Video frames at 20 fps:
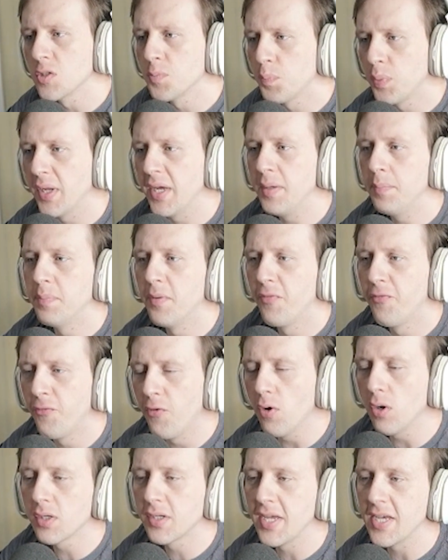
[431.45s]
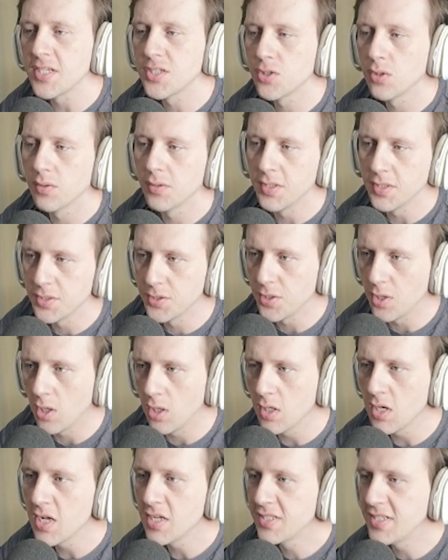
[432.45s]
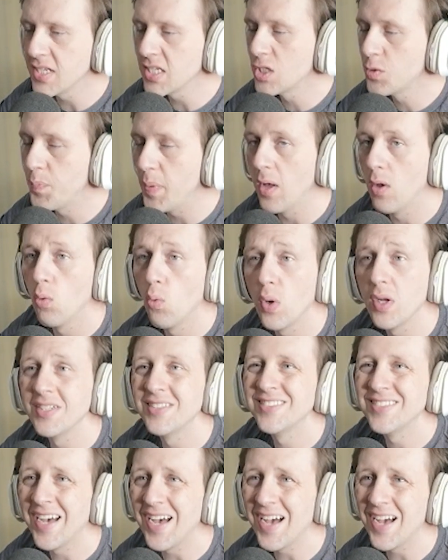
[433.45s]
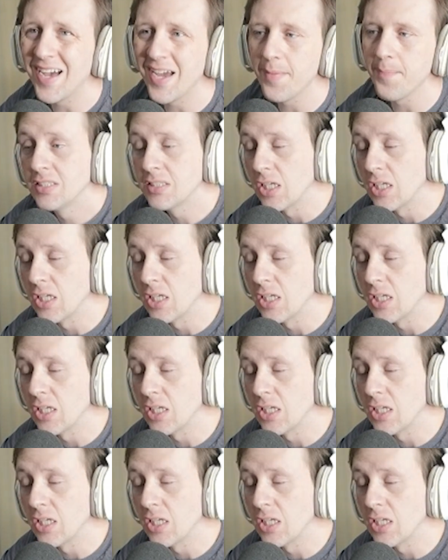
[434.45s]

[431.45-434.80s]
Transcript: played before Kestrel this turn, dispel 1 time.